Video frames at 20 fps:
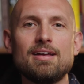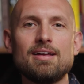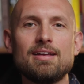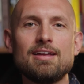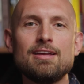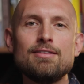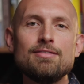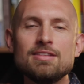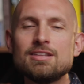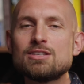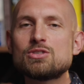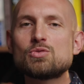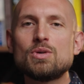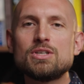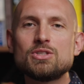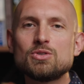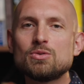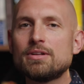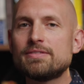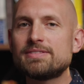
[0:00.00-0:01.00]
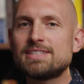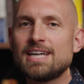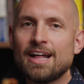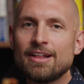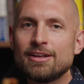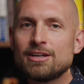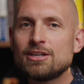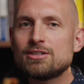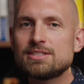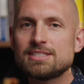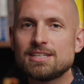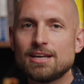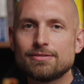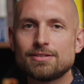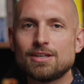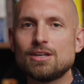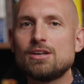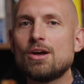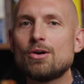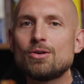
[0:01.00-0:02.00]
even this ritual of telling yourself
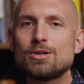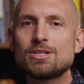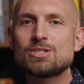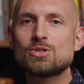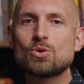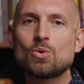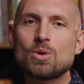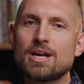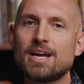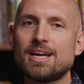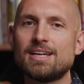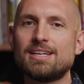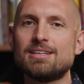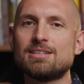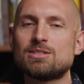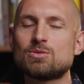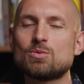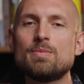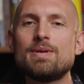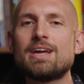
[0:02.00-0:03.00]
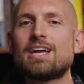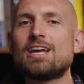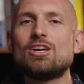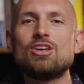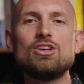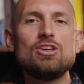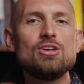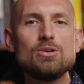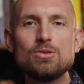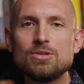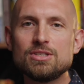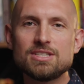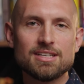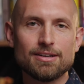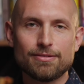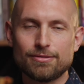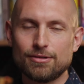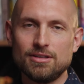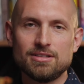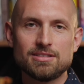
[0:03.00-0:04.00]
to notice story ideas will make a huge
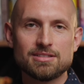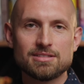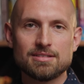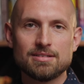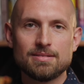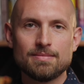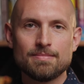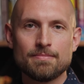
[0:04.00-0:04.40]
difference.